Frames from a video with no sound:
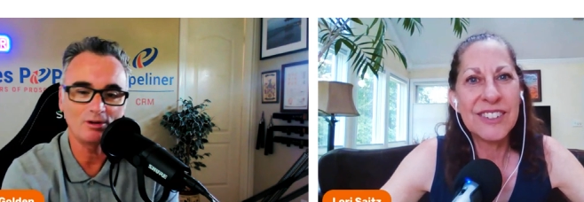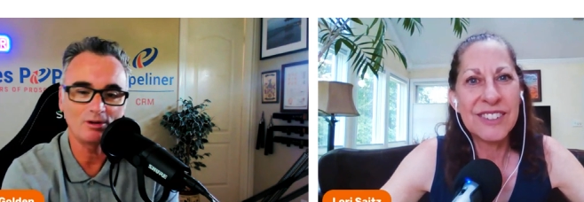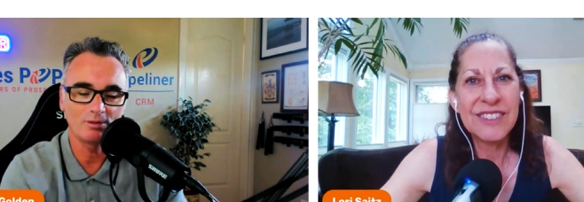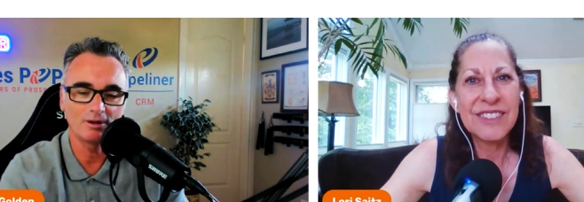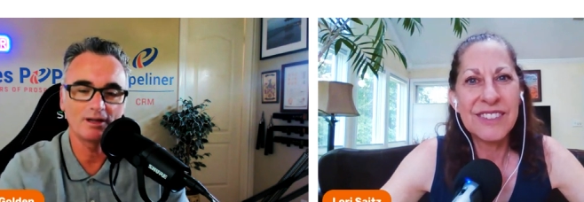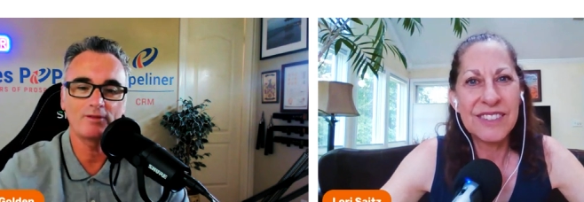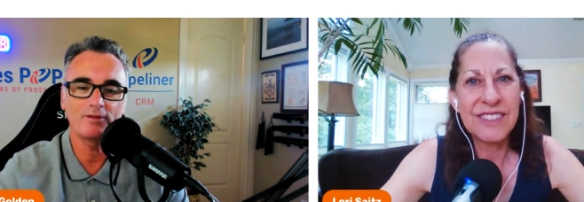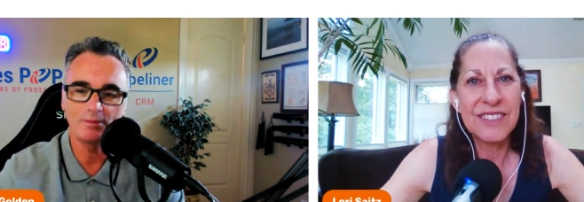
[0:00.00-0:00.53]
Speaker 1: or
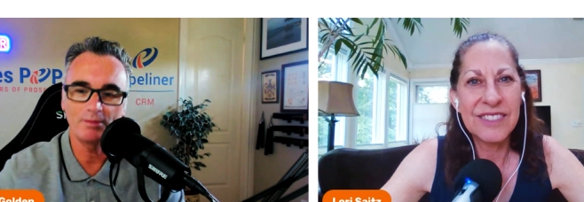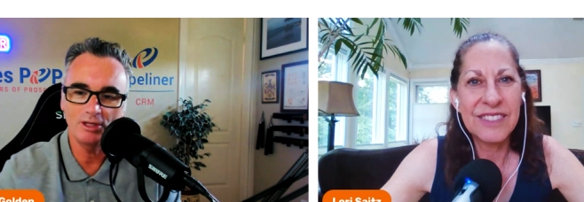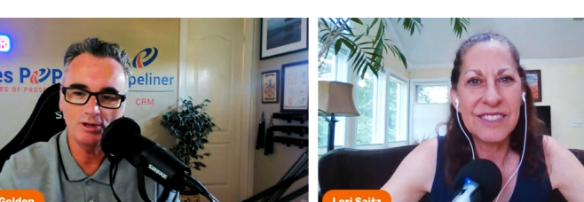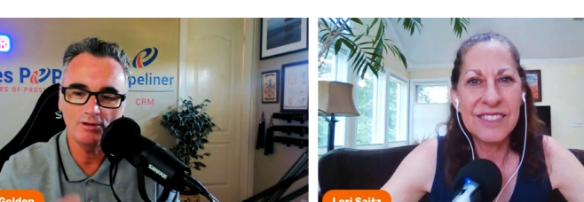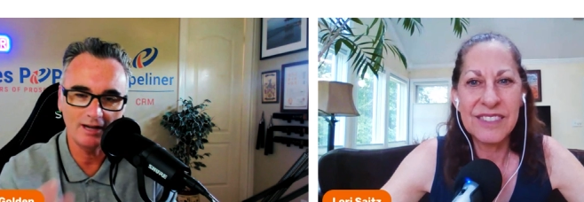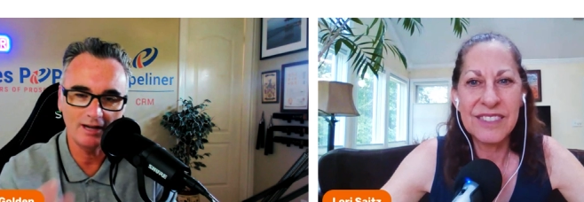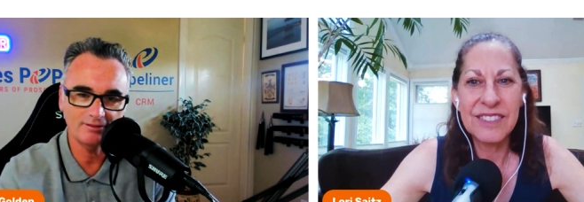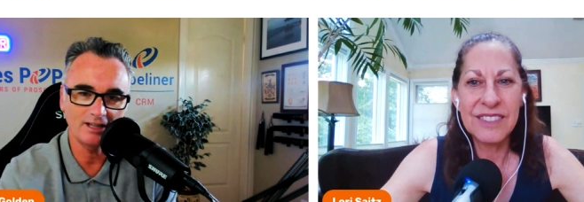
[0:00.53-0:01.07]
whatever i mean
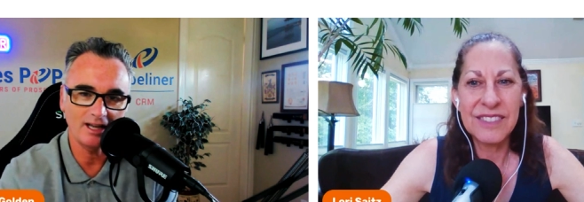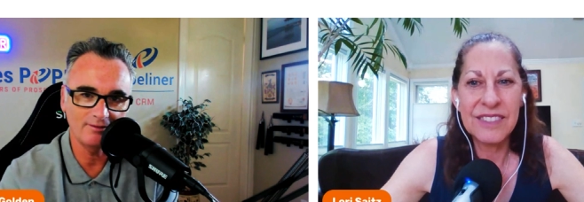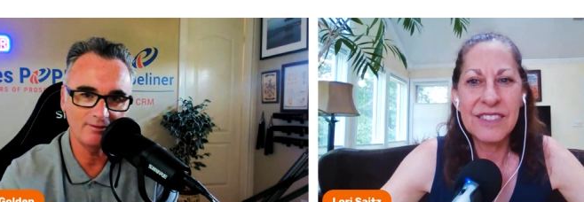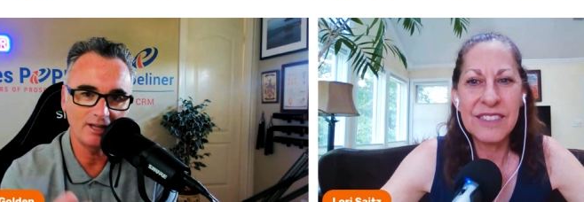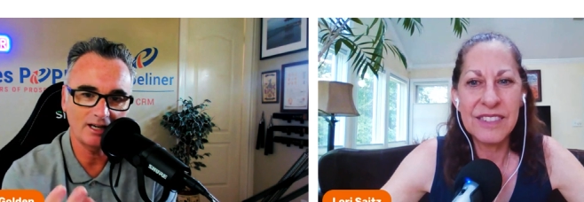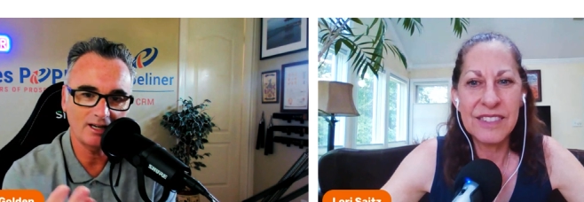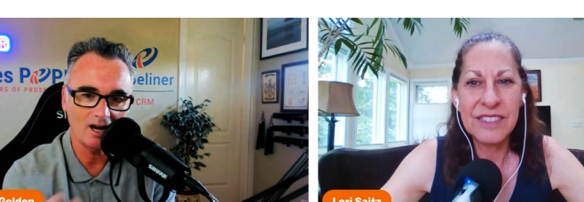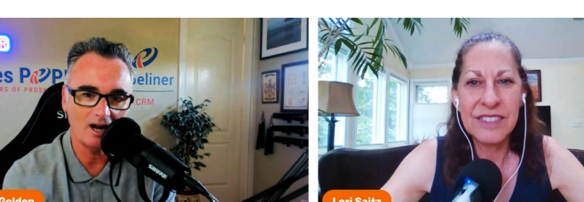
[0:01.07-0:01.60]
you have to have
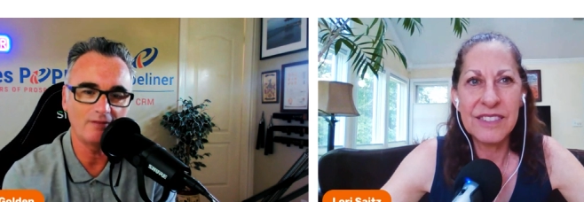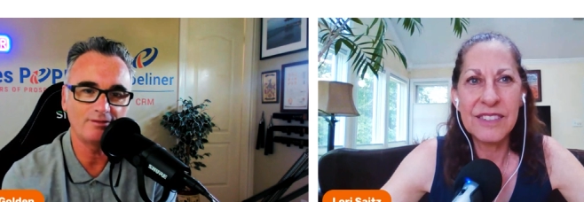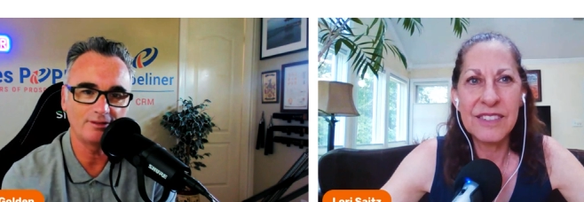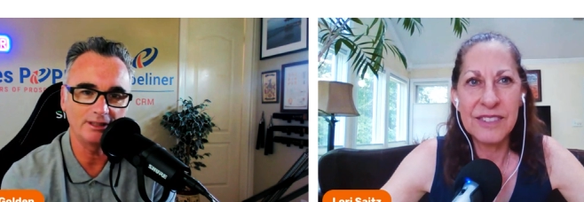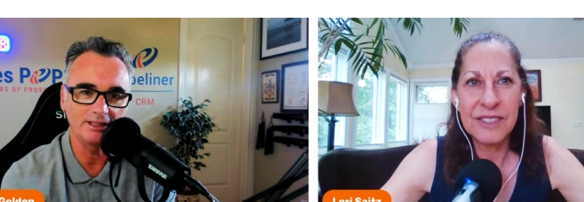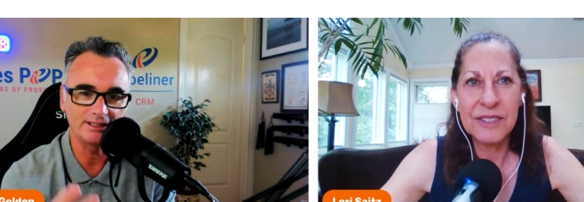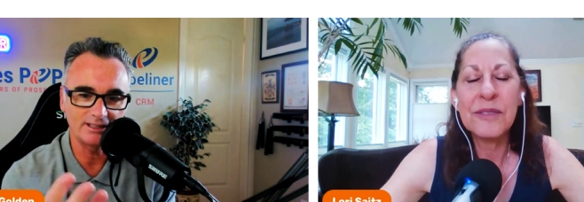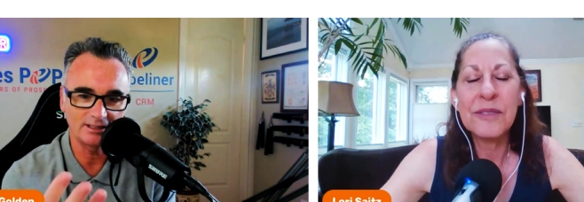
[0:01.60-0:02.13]
that
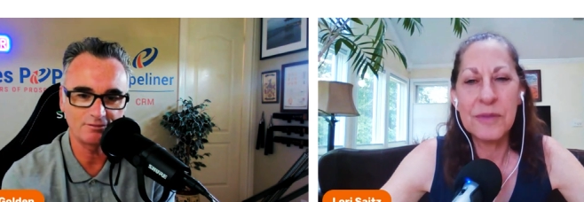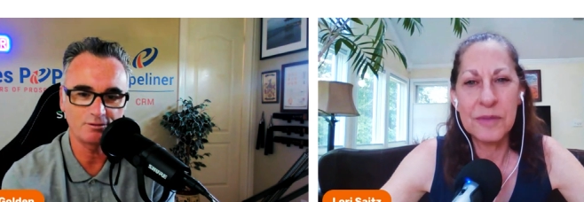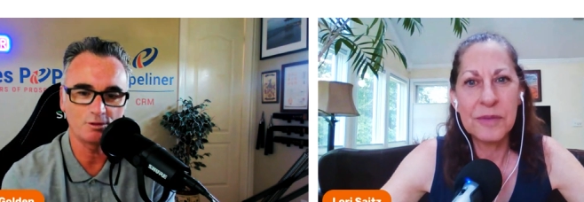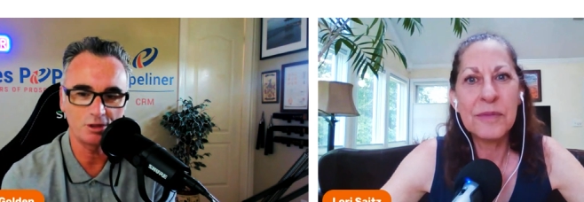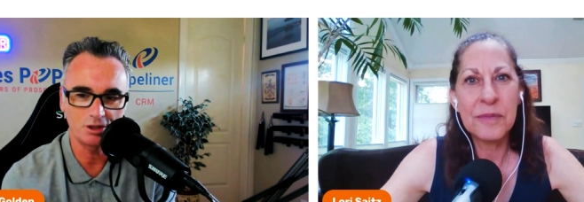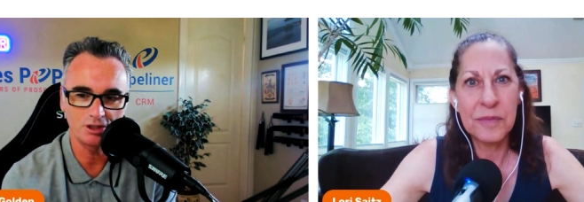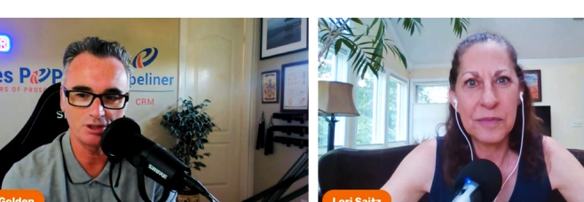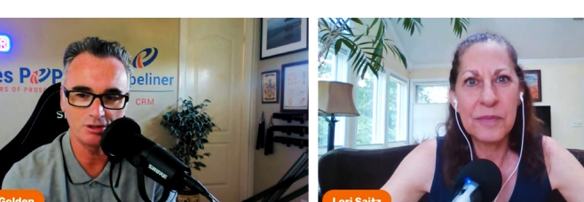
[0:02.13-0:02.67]
confidence and
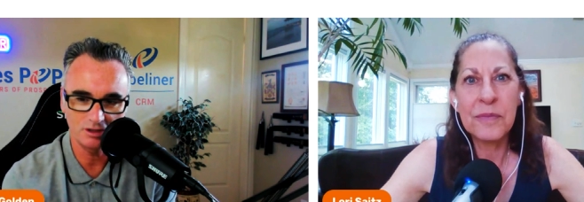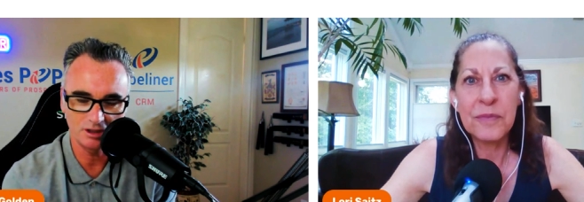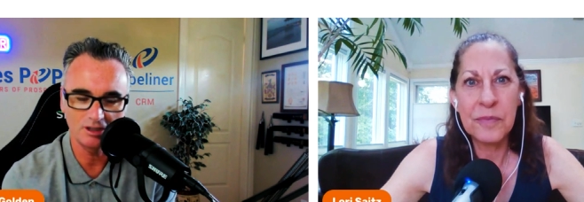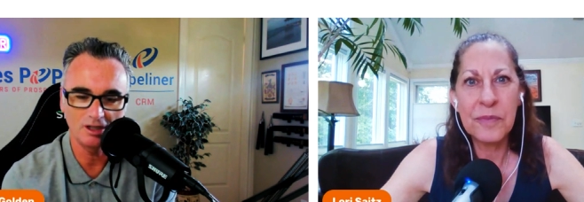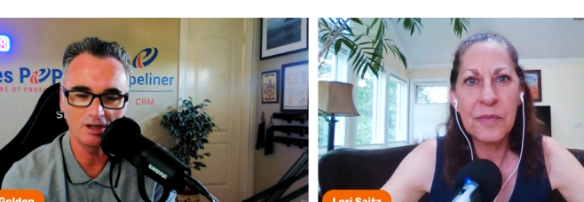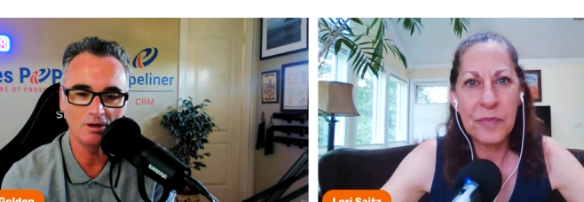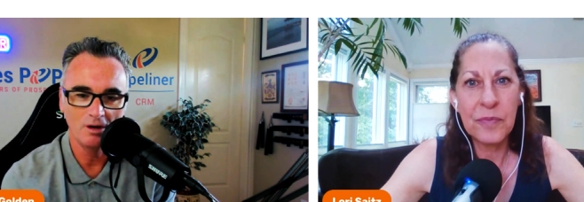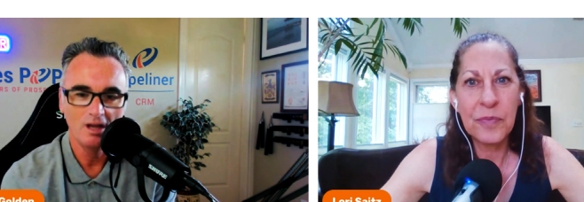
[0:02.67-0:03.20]
fortitude to
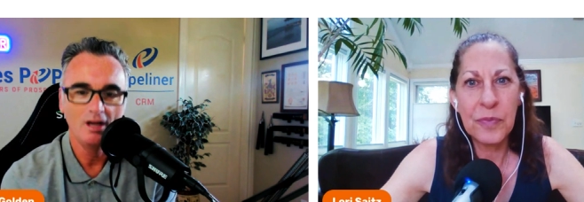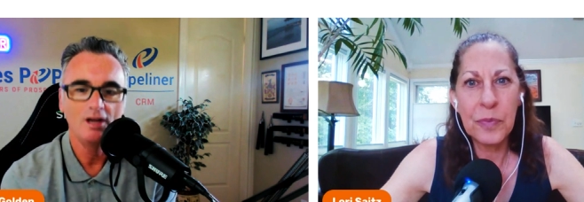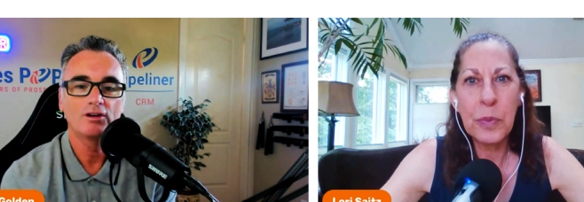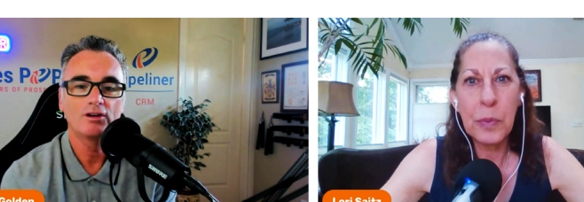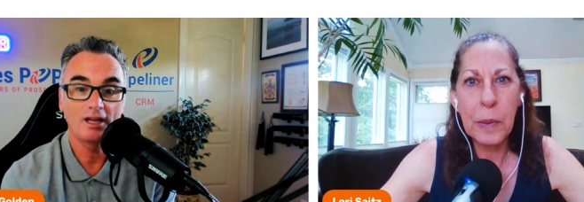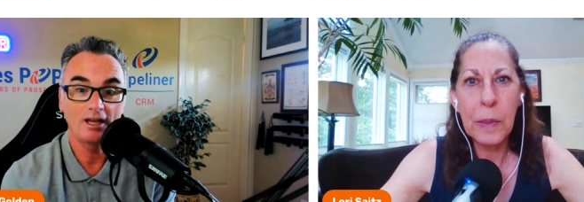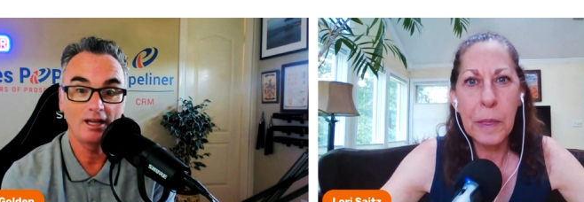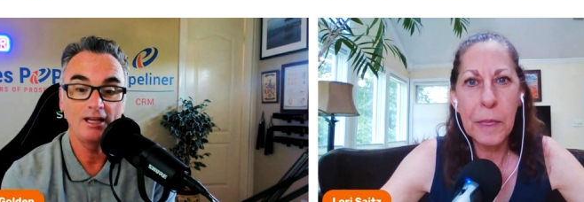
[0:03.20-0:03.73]
go
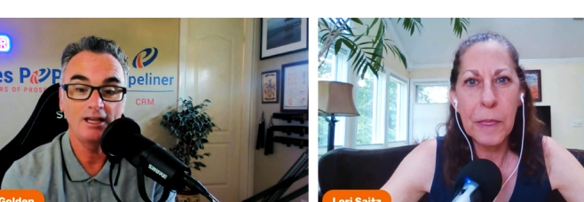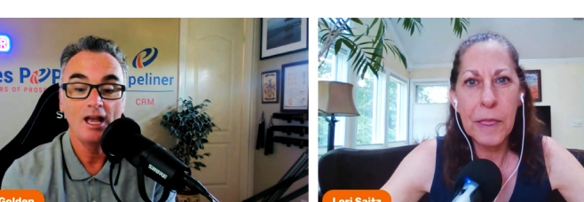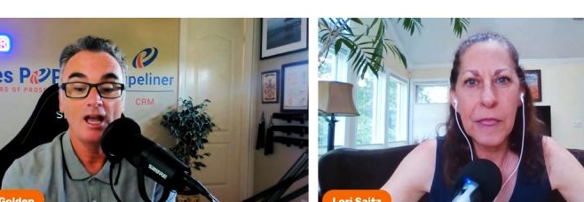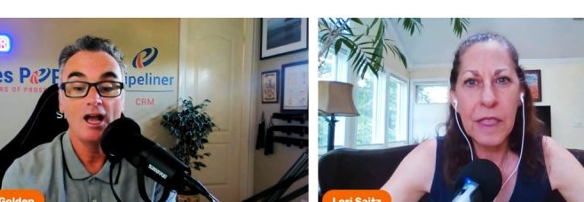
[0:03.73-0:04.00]
okay